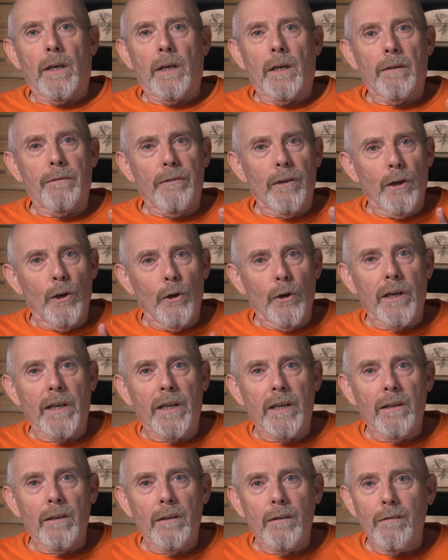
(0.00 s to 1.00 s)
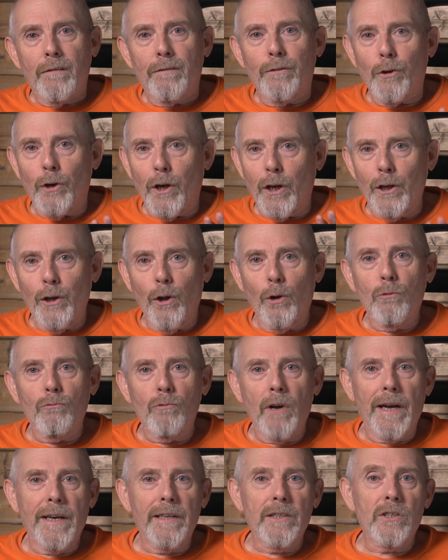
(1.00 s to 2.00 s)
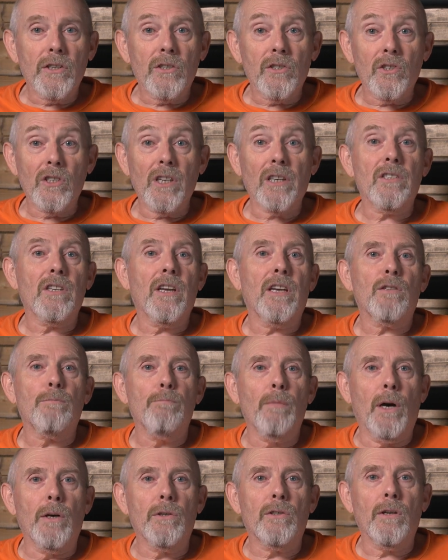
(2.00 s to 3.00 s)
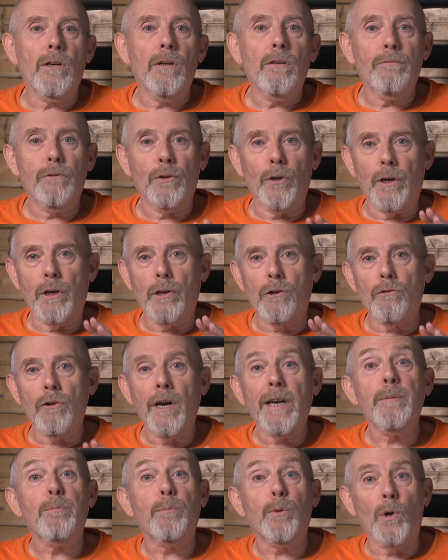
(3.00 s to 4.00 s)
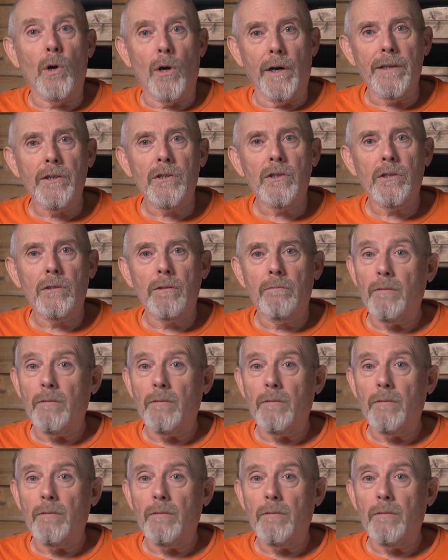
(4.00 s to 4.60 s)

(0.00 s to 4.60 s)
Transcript: If you're looking for a long range 6S motor for a great price,